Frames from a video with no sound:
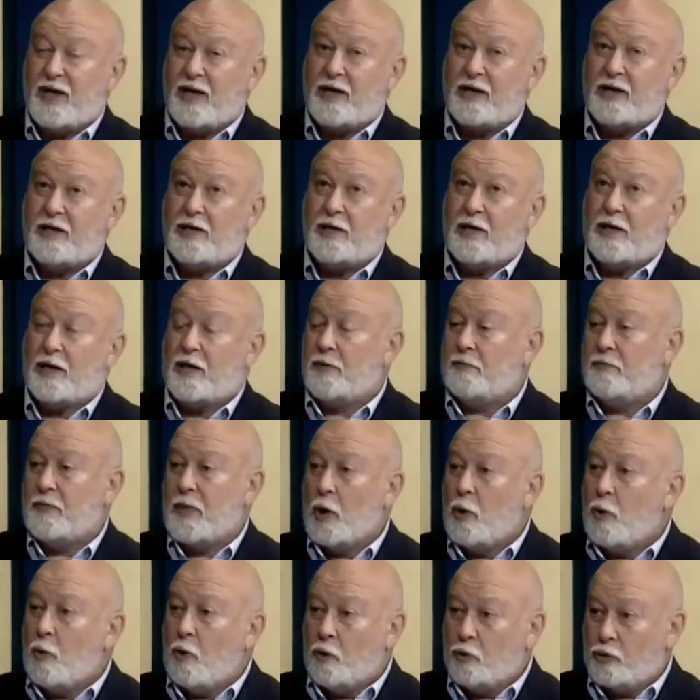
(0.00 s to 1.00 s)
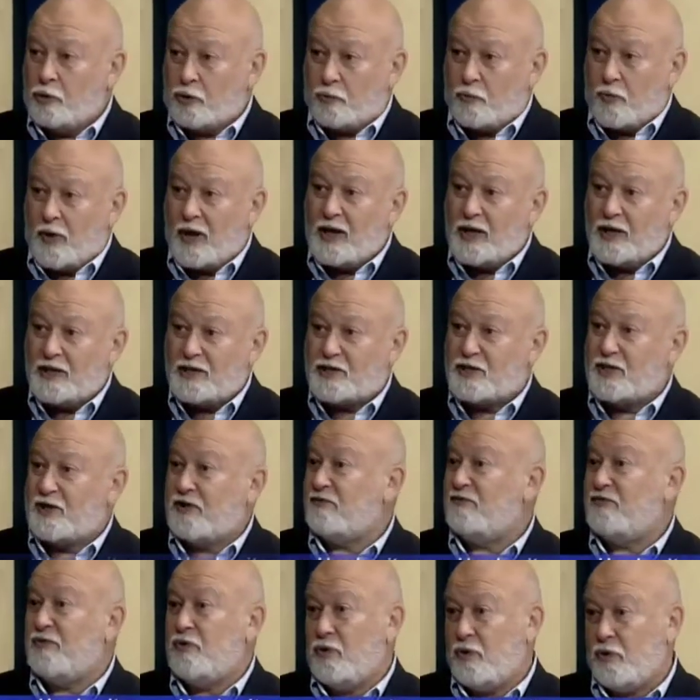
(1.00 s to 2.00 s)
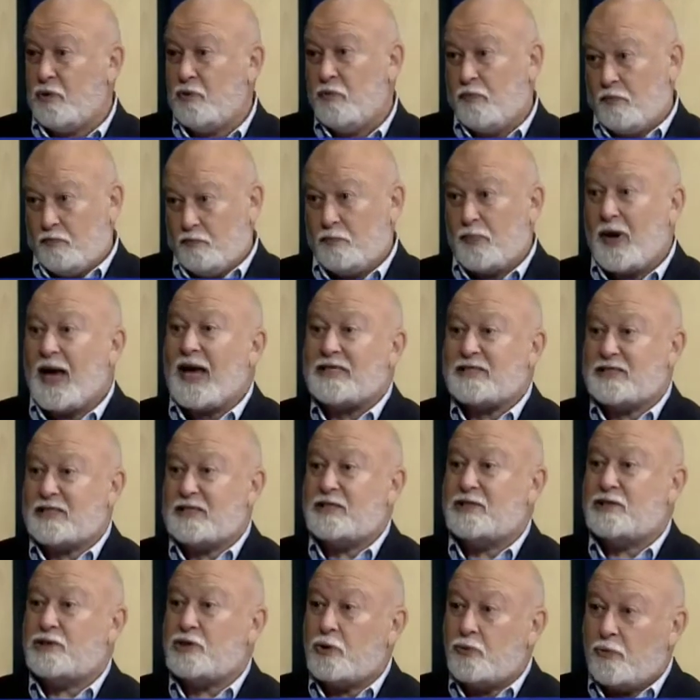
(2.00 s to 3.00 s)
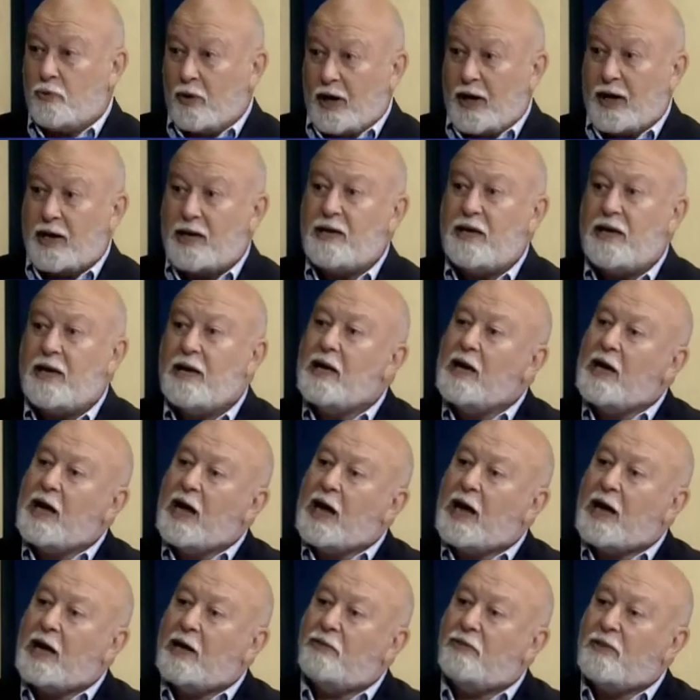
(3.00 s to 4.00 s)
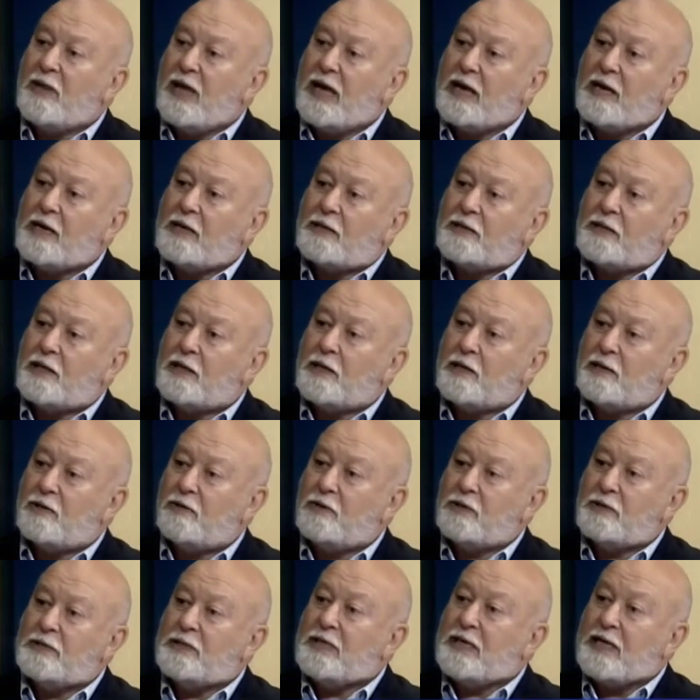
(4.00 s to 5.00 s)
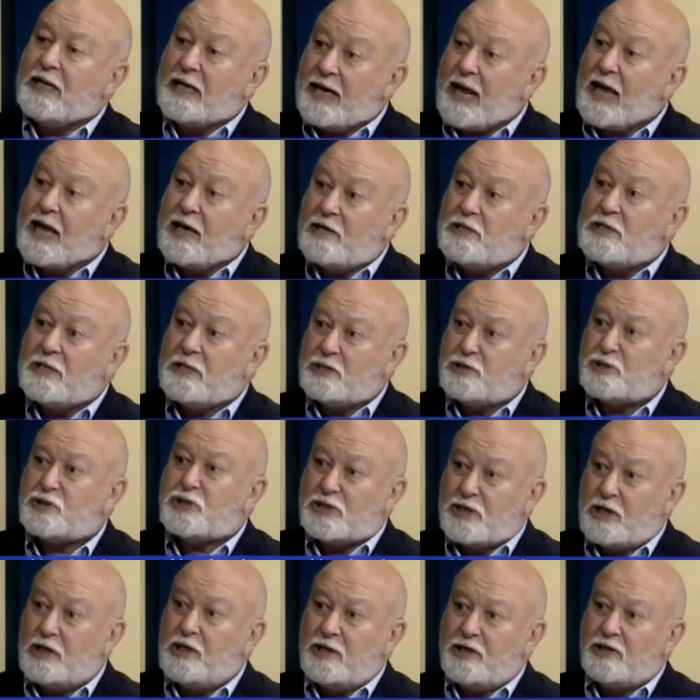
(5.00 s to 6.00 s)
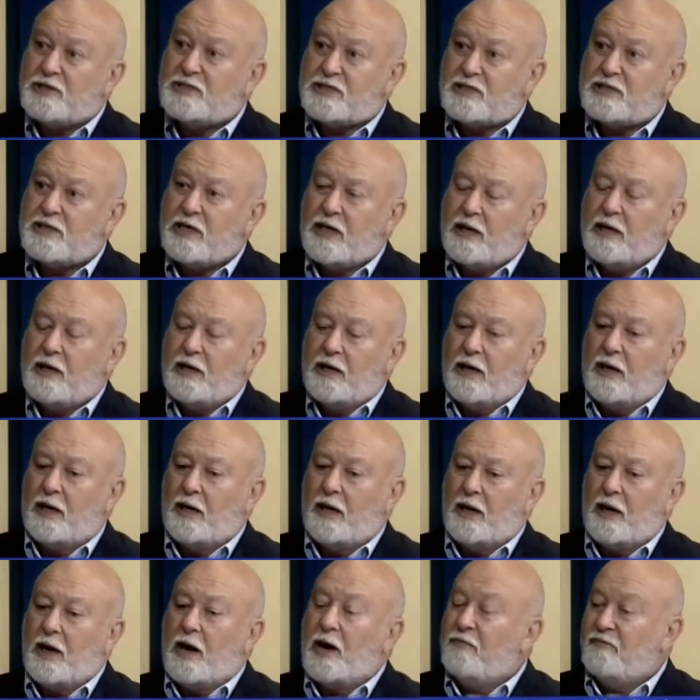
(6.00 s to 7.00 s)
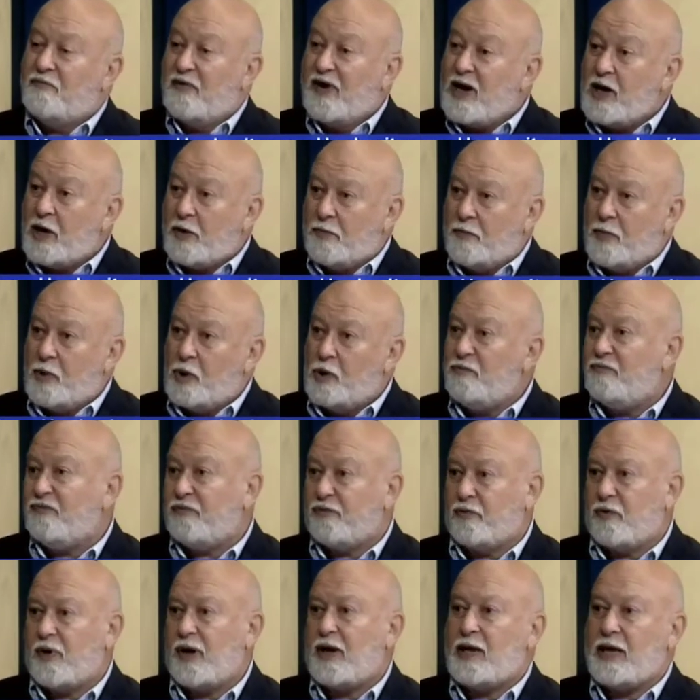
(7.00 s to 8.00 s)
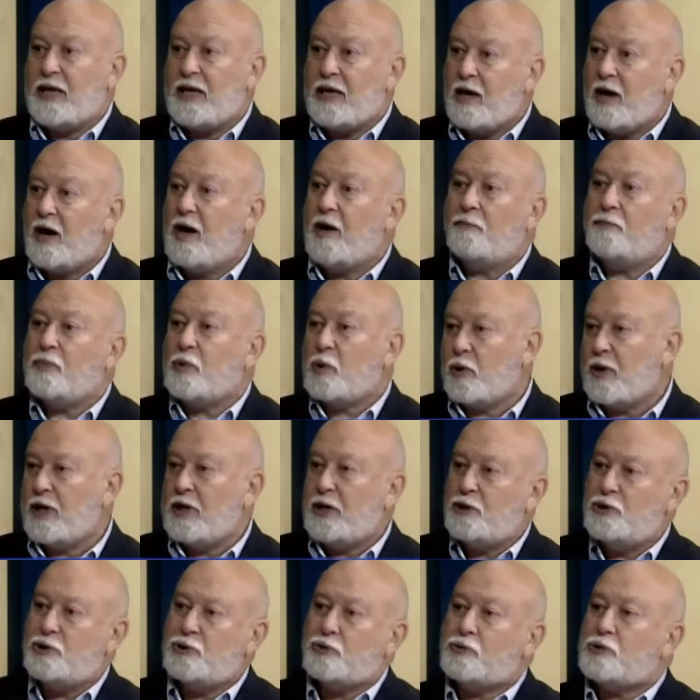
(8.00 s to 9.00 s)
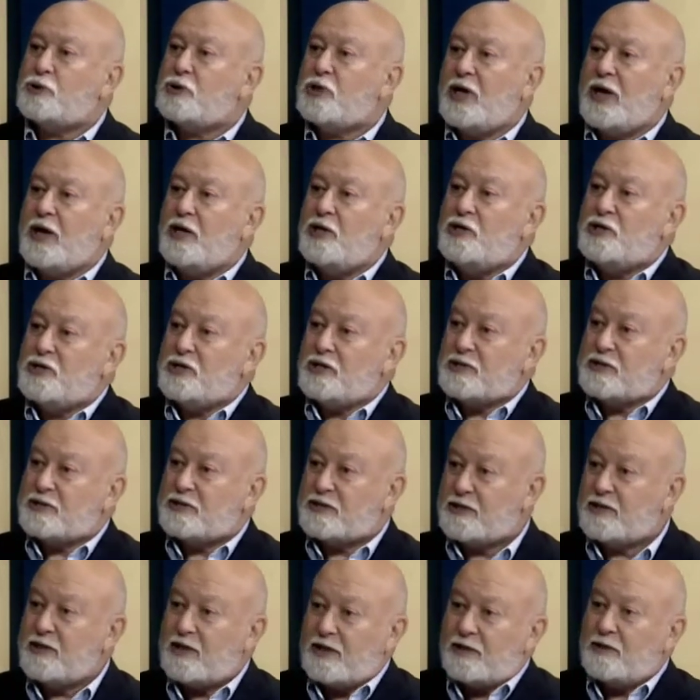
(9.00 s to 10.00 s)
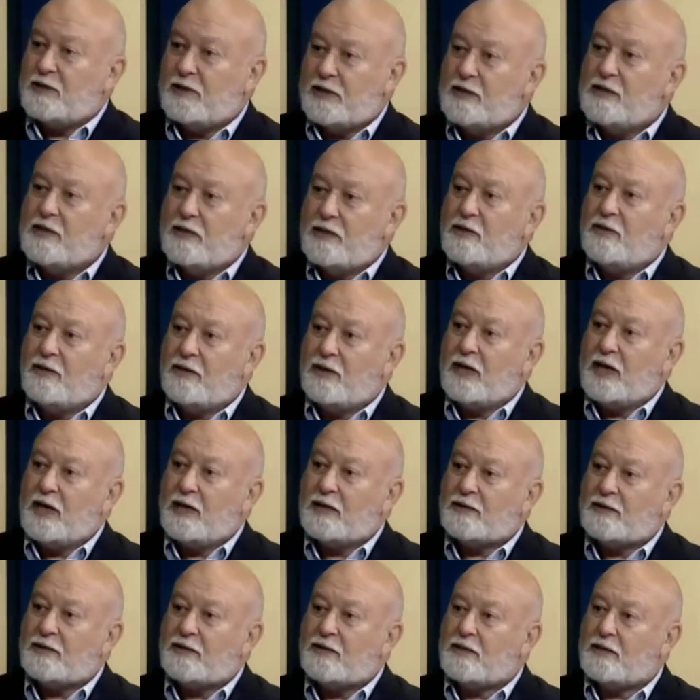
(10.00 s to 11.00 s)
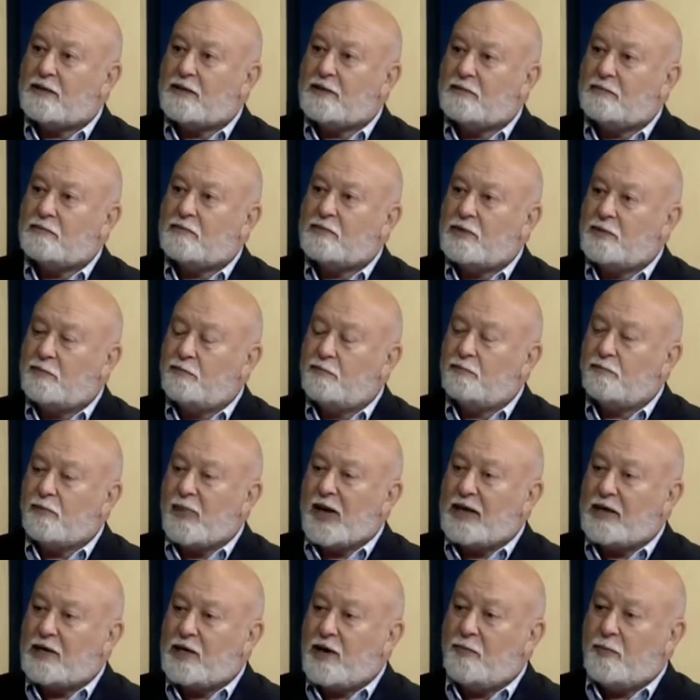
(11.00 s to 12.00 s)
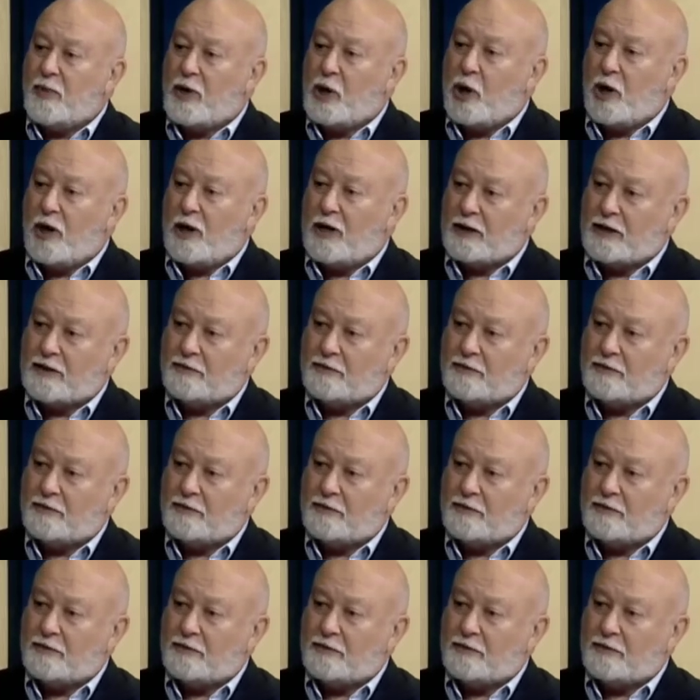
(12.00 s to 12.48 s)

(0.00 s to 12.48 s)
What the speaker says: a older relative who passes away and that the DNA still is available for any upgrades or changes that may come along.